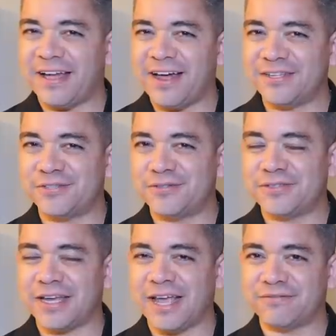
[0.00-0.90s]
the hottest
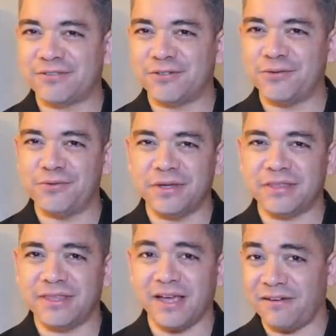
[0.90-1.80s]
news today have to do
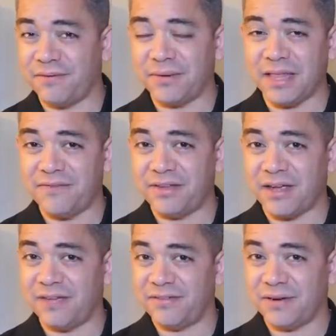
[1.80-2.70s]
with the iPhone 11,
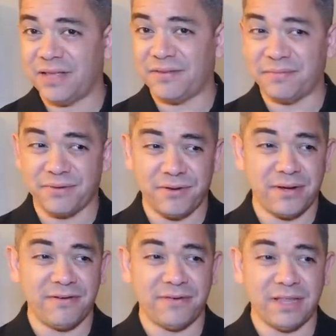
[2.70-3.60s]
iPhone 11 Pro,
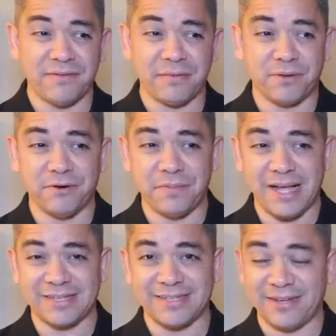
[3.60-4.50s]
iPhone 11 Pro
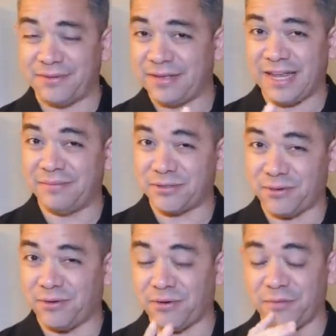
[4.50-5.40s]
Max. I know the names
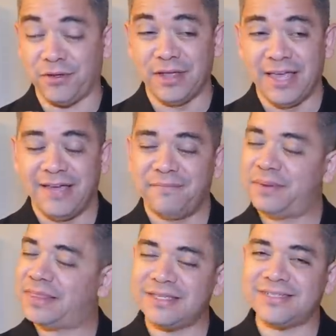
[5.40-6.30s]
are horrible,
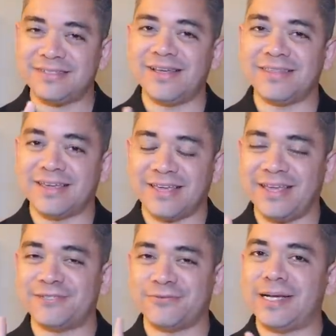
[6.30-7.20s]
but this is not the
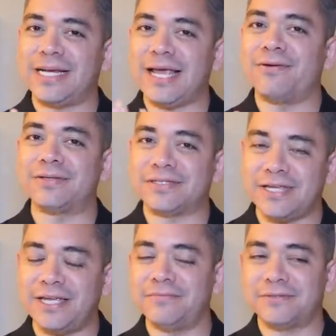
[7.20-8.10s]
case. Right now, it
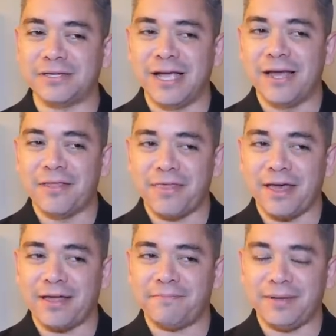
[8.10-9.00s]
seems
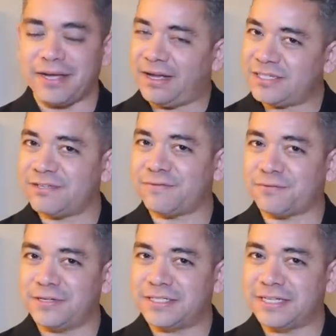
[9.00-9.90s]
that because of a
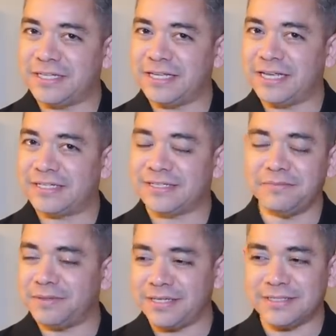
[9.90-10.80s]
recent leak,
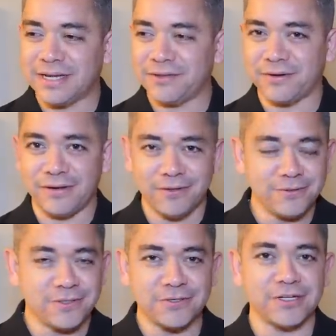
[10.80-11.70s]
somebody's either going to
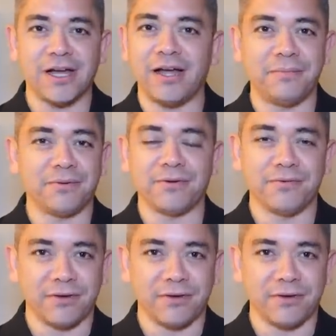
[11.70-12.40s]
lose their job or